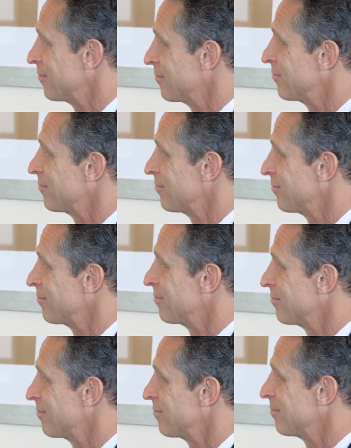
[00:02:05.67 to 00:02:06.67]

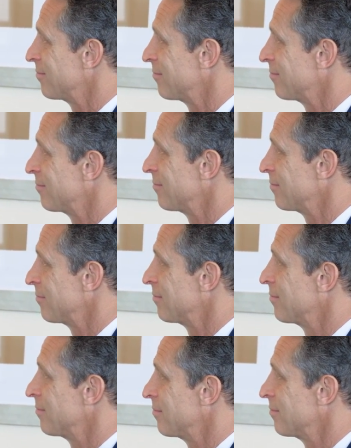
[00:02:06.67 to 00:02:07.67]

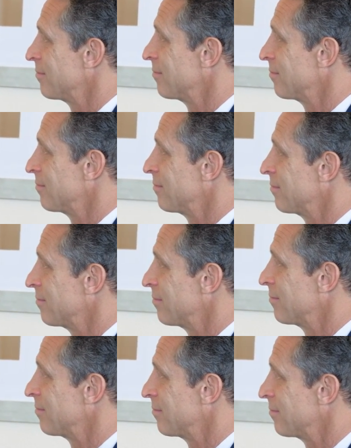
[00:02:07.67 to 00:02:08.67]

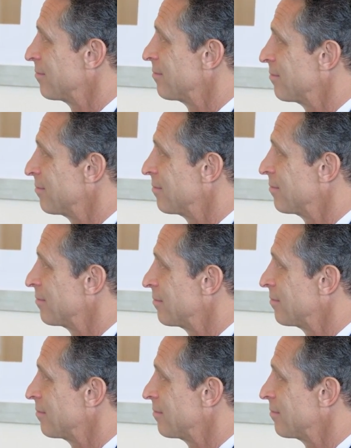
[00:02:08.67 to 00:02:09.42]
[no speech]